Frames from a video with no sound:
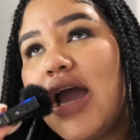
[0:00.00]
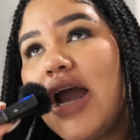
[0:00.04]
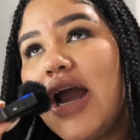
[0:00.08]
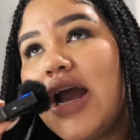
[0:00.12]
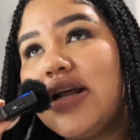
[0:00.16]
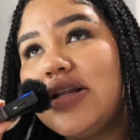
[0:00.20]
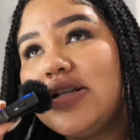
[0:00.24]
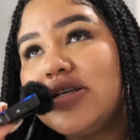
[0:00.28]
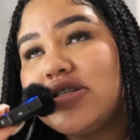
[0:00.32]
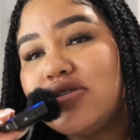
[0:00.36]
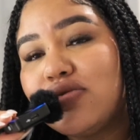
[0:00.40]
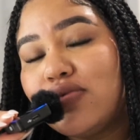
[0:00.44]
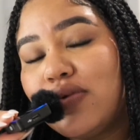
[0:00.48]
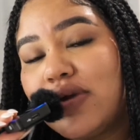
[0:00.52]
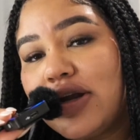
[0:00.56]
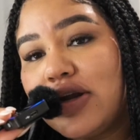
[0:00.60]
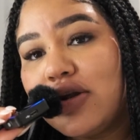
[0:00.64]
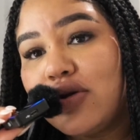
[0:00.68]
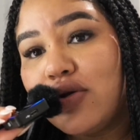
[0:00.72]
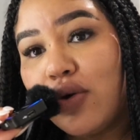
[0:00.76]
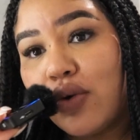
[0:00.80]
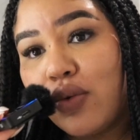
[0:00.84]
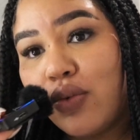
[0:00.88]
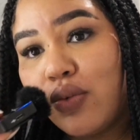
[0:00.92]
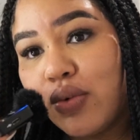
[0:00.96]
And this is what I
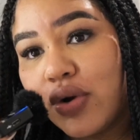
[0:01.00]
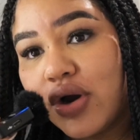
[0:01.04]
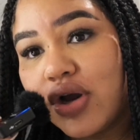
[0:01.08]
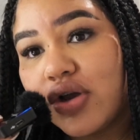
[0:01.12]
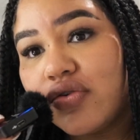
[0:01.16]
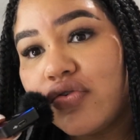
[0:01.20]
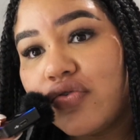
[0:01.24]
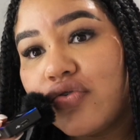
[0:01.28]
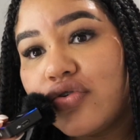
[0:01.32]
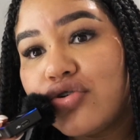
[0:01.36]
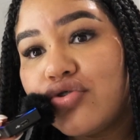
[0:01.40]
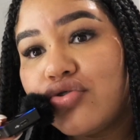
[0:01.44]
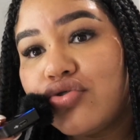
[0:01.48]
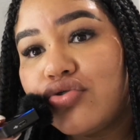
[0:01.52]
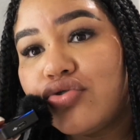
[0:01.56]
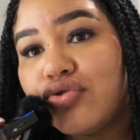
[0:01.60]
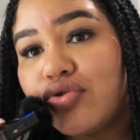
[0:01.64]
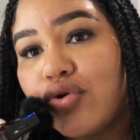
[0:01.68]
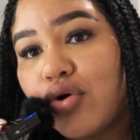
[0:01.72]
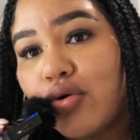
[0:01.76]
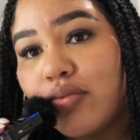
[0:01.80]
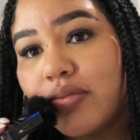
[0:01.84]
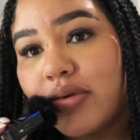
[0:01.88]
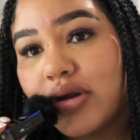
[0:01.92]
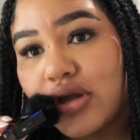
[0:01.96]
know works for
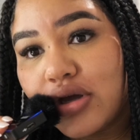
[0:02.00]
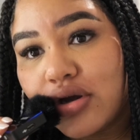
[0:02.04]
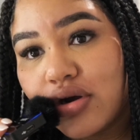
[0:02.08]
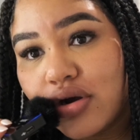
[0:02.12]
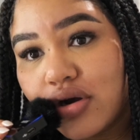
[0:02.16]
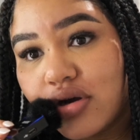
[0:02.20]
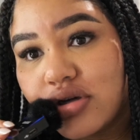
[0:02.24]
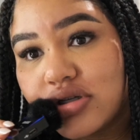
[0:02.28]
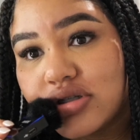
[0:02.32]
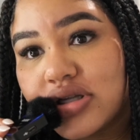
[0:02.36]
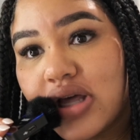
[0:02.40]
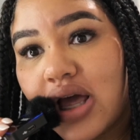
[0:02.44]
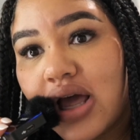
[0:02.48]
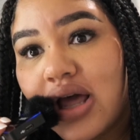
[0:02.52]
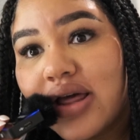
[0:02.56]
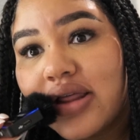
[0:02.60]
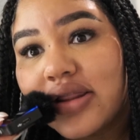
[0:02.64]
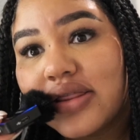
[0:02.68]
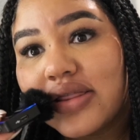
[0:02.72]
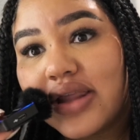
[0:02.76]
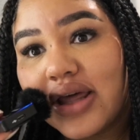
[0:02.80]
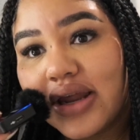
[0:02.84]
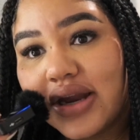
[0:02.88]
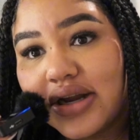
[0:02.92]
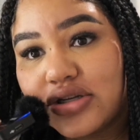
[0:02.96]
so many girls
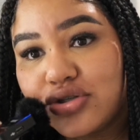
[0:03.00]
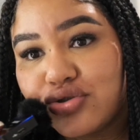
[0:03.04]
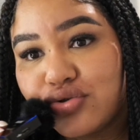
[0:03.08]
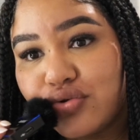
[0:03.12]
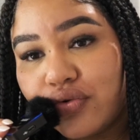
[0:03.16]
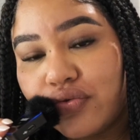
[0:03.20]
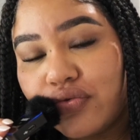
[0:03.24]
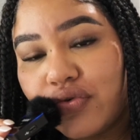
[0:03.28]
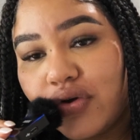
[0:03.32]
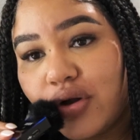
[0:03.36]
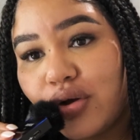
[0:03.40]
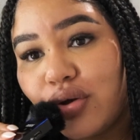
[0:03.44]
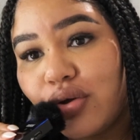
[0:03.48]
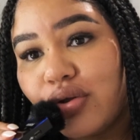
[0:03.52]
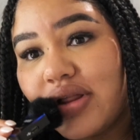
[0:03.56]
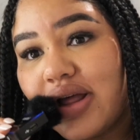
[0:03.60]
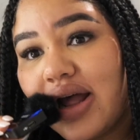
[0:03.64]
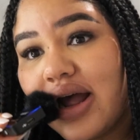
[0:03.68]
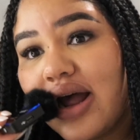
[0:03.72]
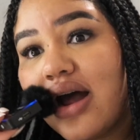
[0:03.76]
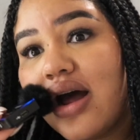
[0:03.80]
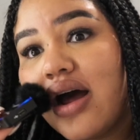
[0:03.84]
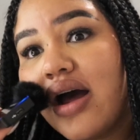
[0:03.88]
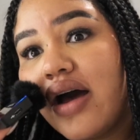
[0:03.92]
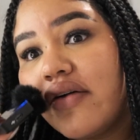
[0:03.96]
that I do follow
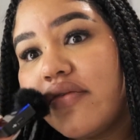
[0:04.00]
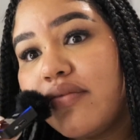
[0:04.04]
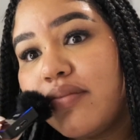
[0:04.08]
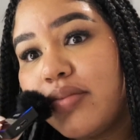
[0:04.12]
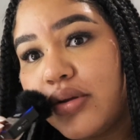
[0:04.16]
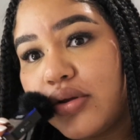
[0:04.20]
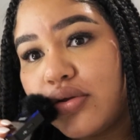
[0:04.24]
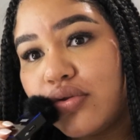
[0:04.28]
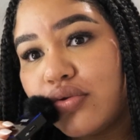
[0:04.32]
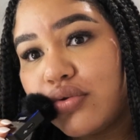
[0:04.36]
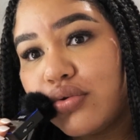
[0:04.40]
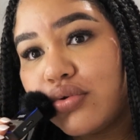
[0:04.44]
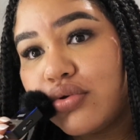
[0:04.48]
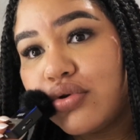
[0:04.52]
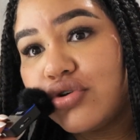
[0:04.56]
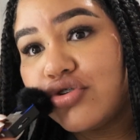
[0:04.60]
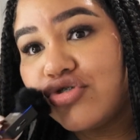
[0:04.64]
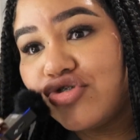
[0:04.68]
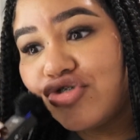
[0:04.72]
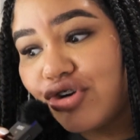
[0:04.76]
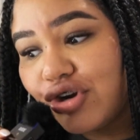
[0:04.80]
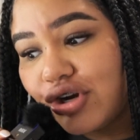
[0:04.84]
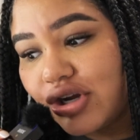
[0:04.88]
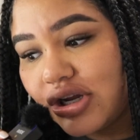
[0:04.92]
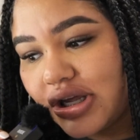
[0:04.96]
that have been through their
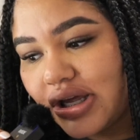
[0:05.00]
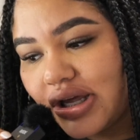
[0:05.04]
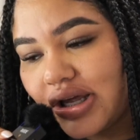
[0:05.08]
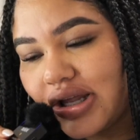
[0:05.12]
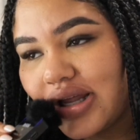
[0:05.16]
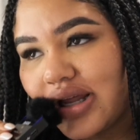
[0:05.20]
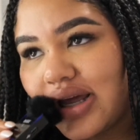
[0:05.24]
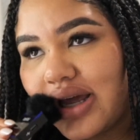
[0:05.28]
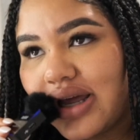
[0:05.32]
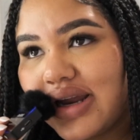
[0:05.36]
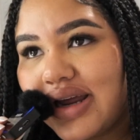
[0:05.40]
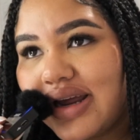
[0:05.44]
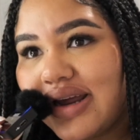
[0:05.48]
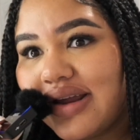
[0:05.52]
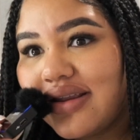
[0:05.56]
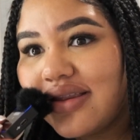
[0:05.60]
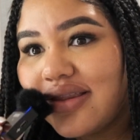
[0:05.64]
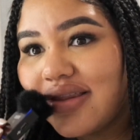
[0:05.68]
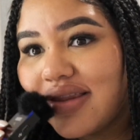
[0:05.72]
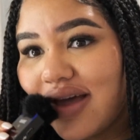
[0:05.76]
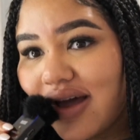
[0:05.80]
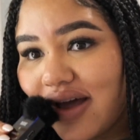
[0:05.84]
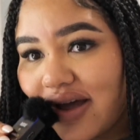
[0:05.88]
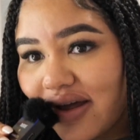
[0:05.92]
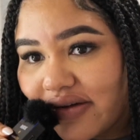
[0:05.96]
journey. And I
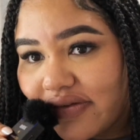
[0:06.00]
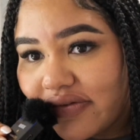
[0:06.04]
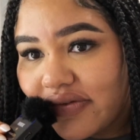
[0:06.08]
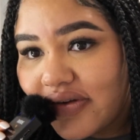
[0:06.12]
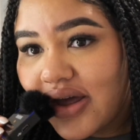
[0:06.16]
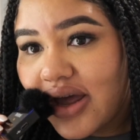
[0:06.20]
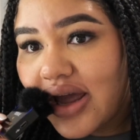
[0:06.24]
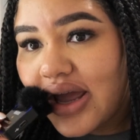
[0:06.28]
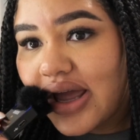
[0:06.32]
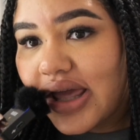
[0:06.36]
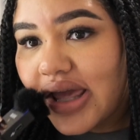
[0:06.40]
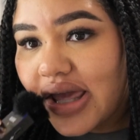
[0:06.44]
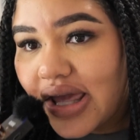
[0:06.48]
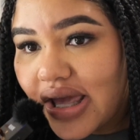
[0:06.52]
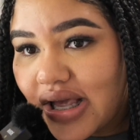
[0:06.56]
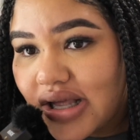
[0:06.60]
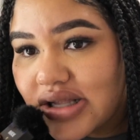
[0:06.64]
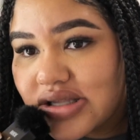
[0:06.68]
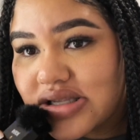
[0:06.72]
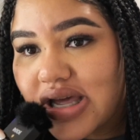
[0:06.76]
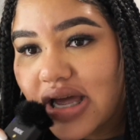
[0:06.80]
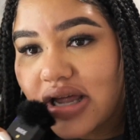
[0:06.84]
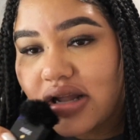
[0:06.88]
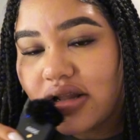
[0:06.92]
love it. I